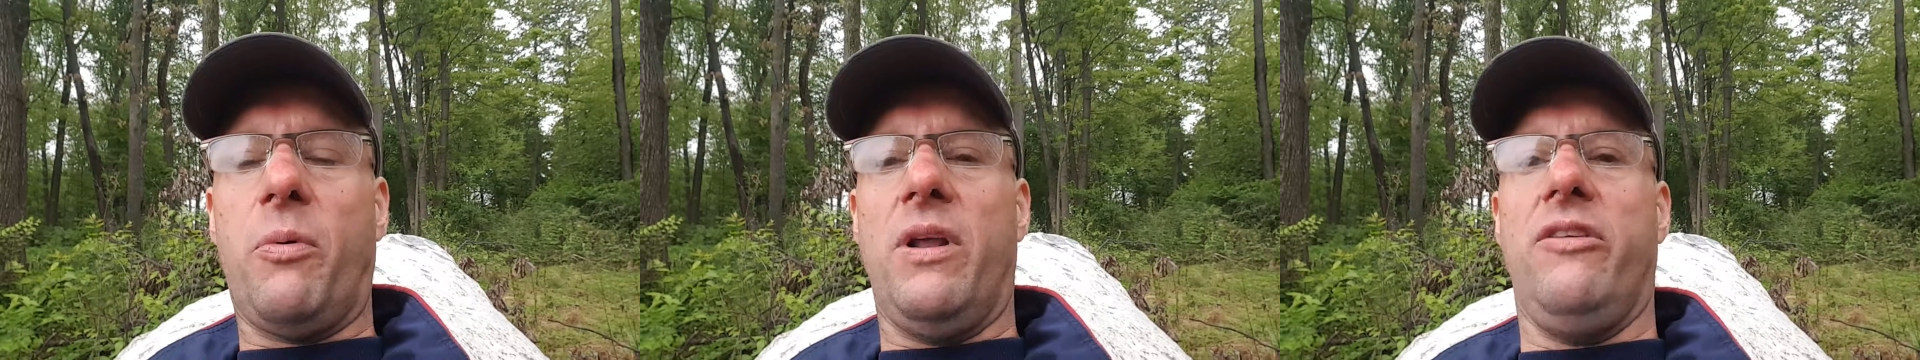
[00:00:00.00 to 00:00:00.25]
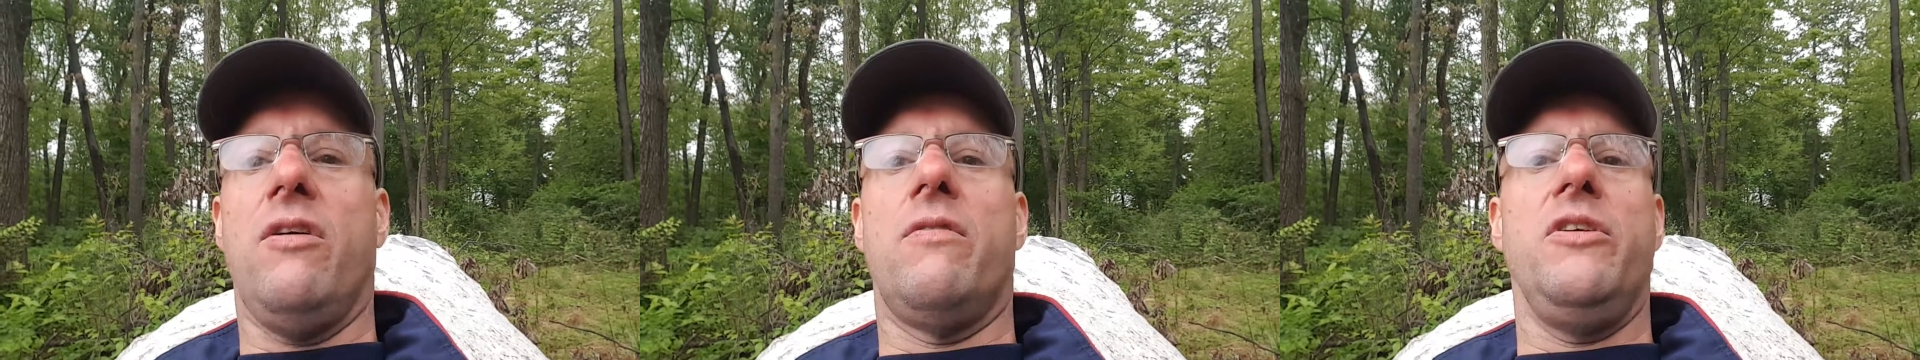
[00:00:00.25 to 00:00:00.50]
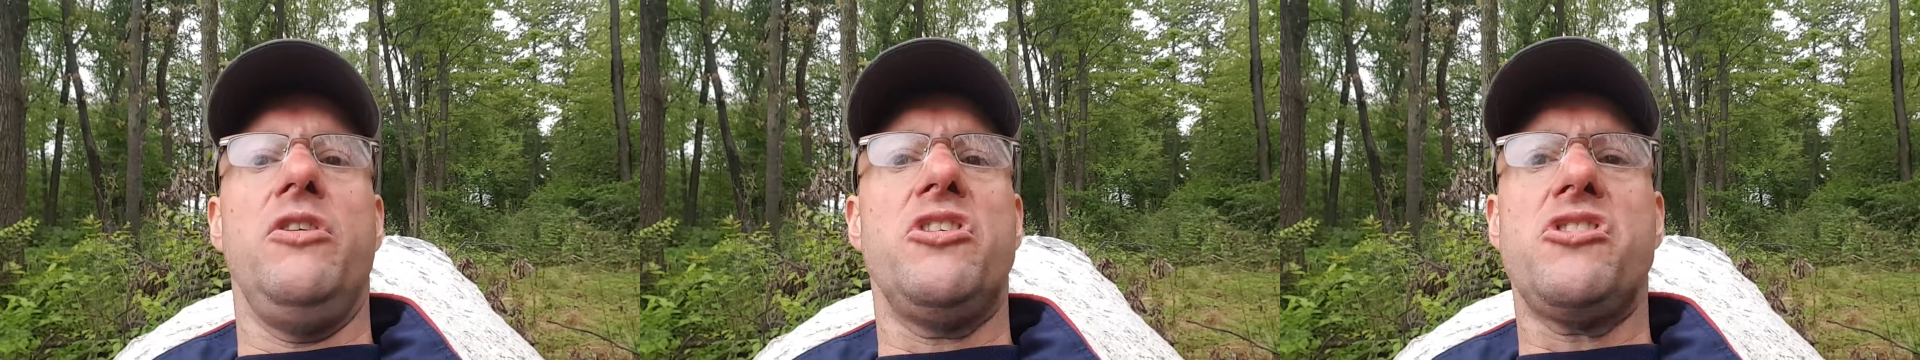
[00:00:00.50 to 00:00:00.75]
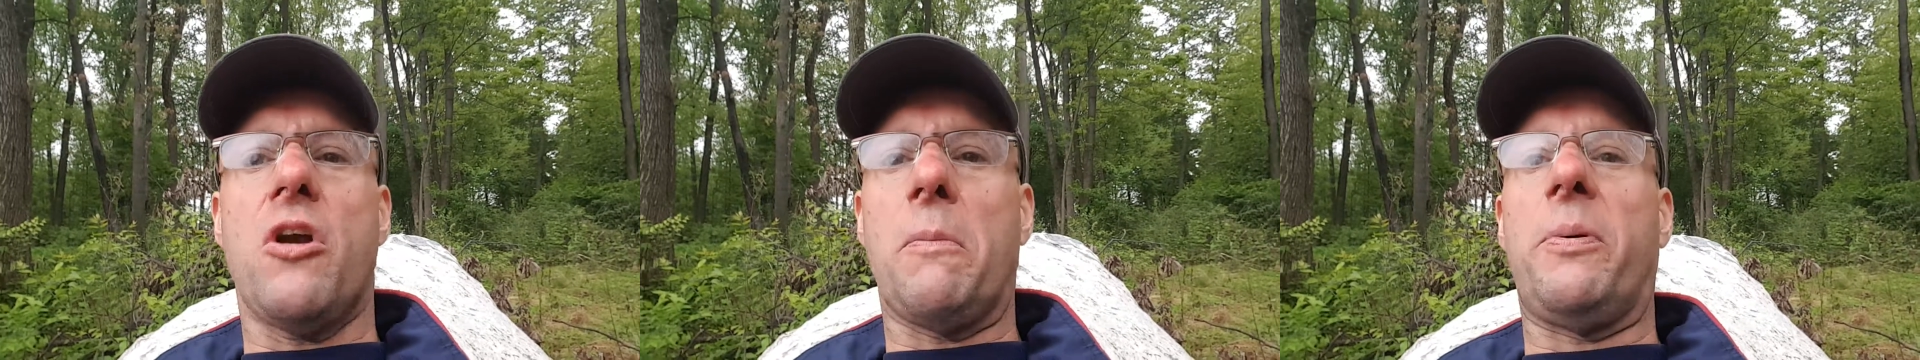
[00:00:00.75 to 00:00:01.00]
runs over. You
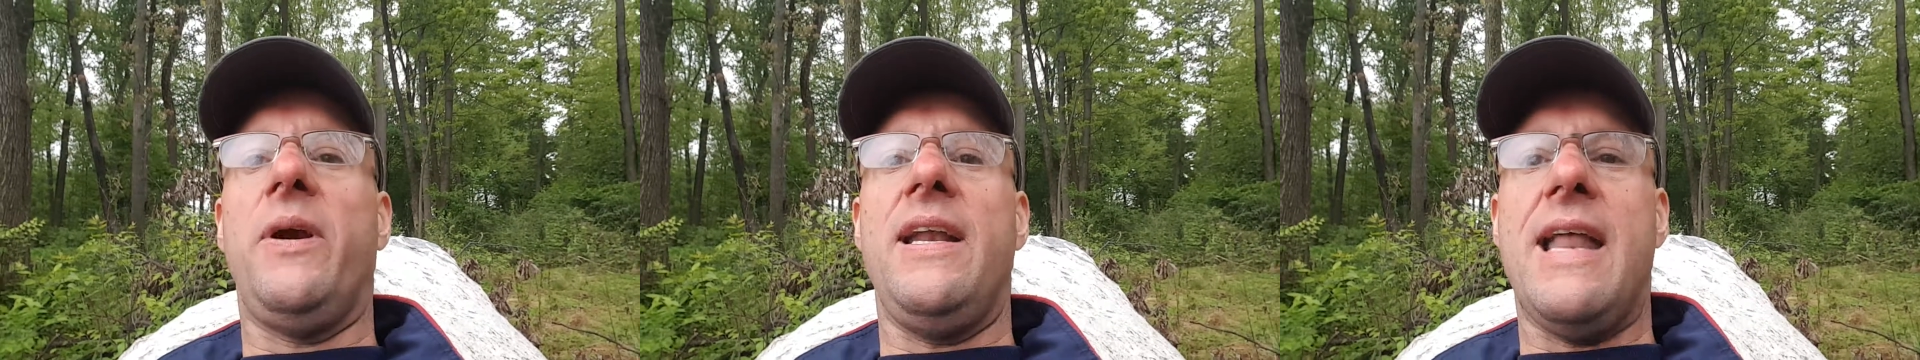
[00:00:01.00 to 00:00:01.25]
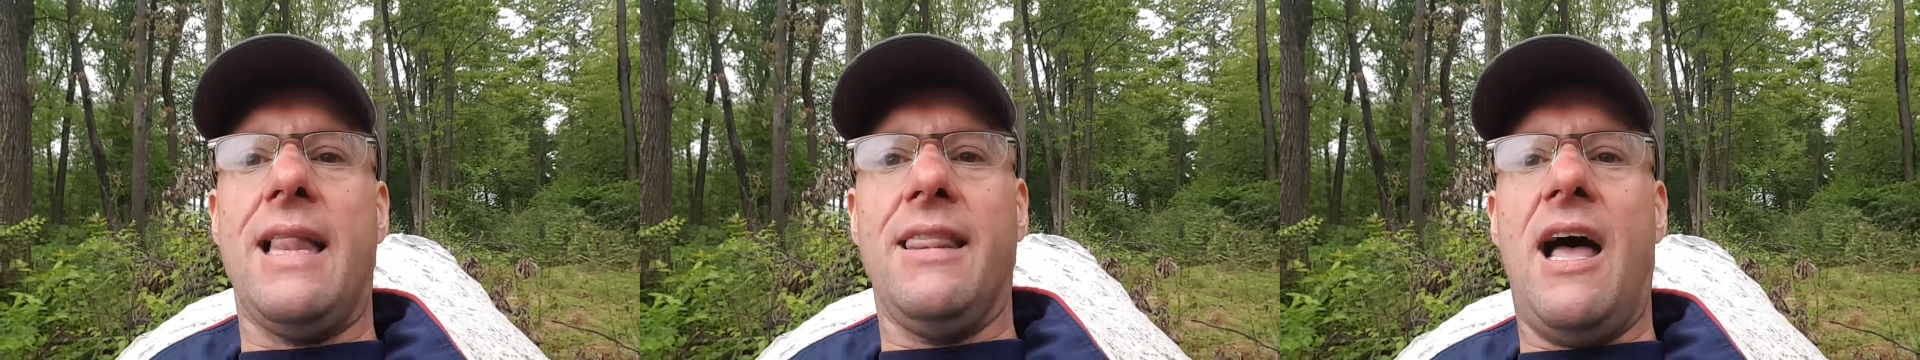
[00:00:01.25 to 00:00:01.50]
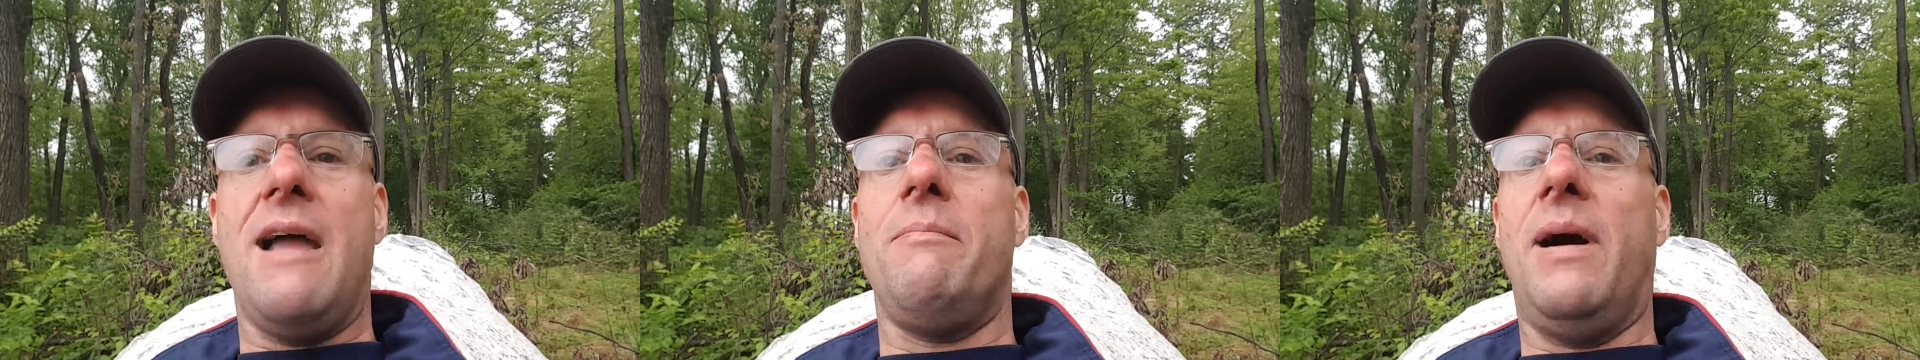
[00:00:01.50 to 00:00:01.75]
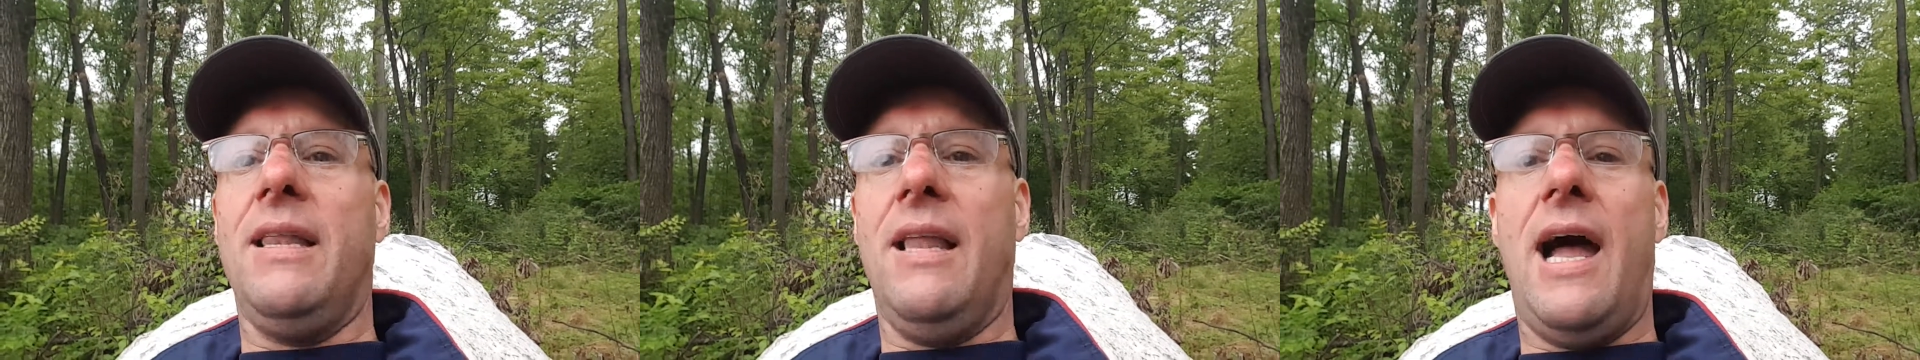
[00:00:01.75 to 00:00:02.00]
just start praying that line
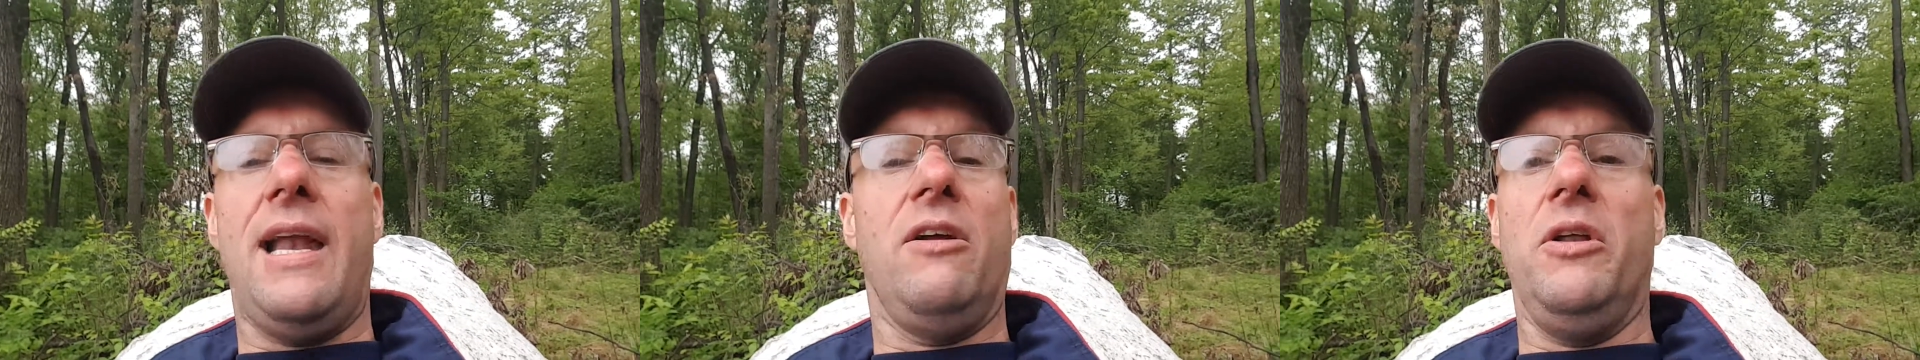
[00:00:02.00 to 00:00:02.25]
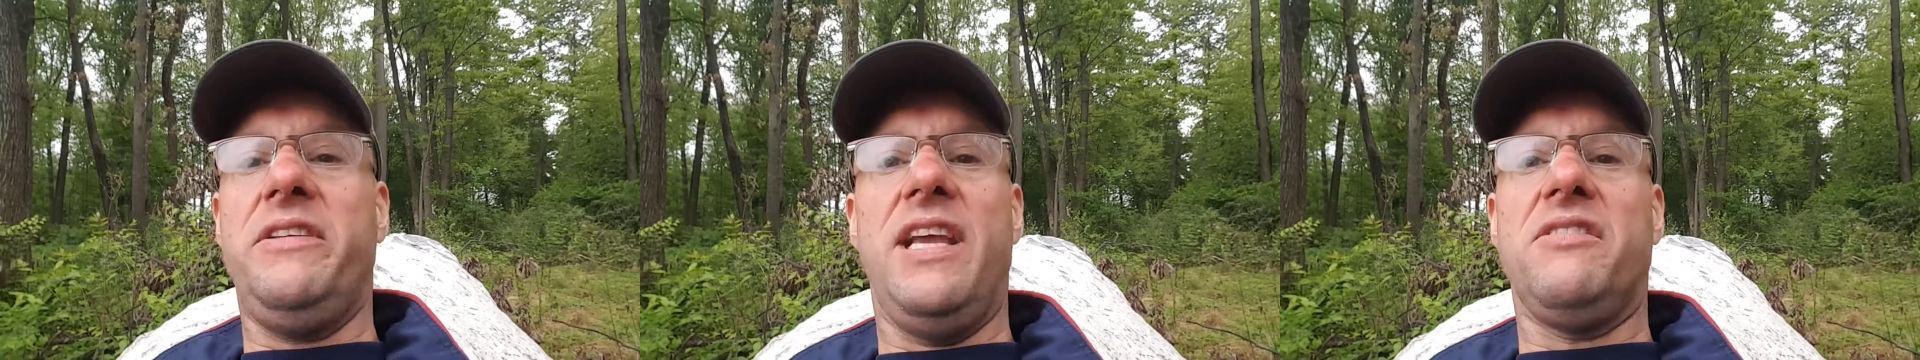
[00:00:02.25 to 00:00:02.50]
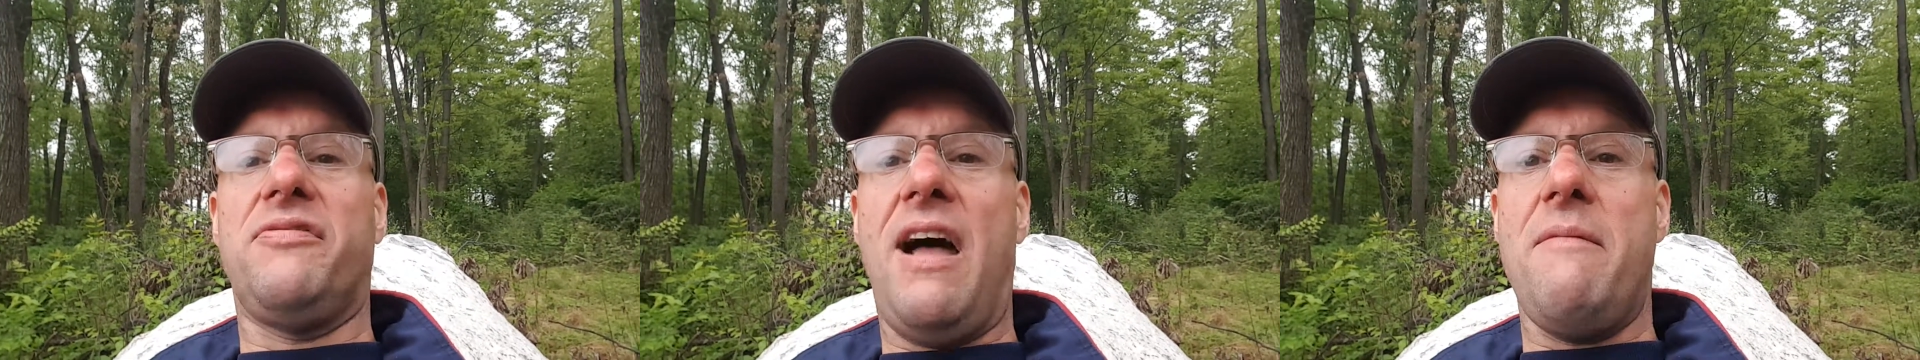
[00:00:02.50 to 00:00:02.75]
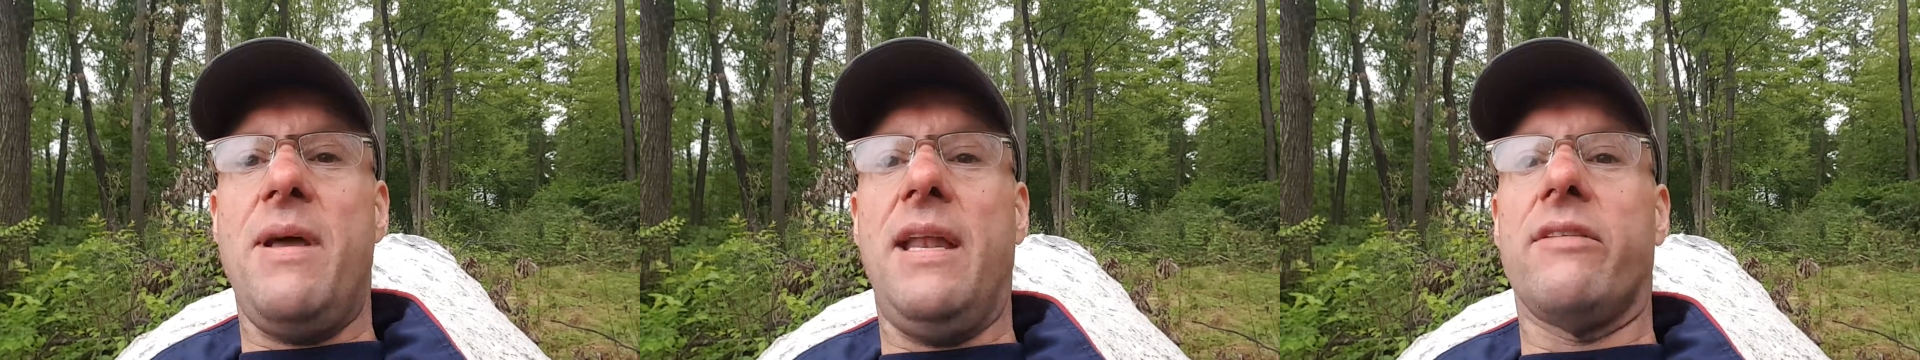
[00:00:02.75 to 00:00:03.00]
by line. It only takes
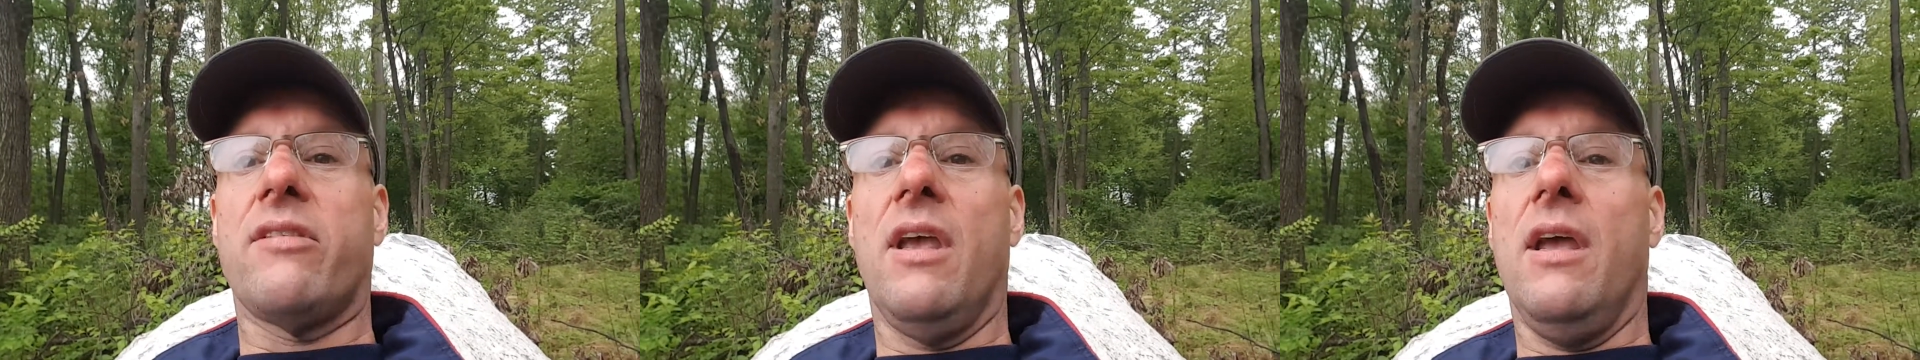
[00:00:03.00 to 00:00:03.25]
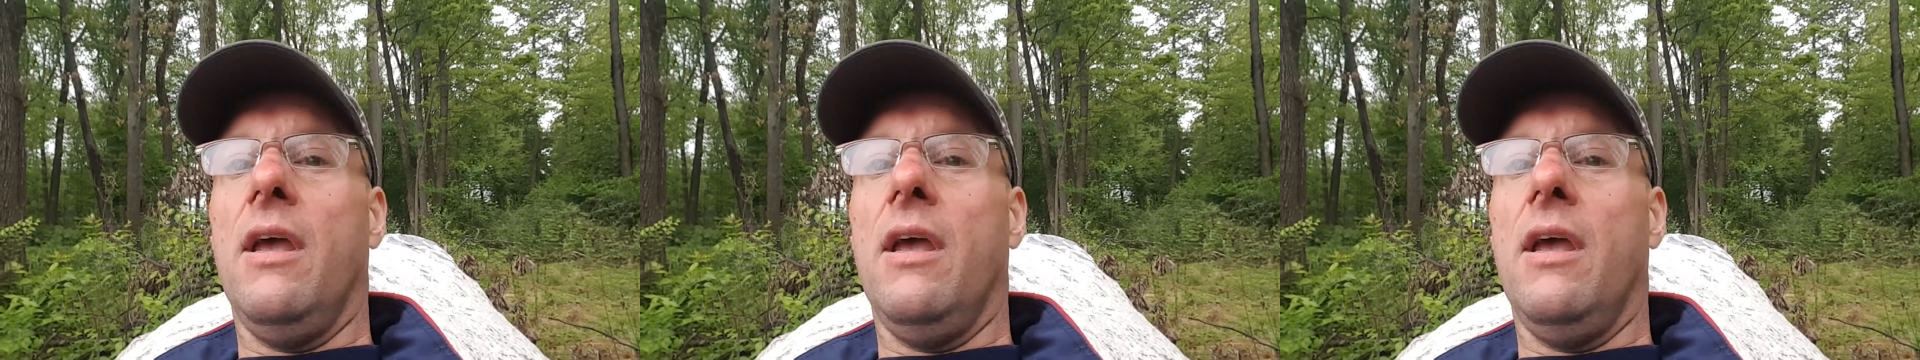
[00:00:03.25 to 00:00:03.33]
five minutes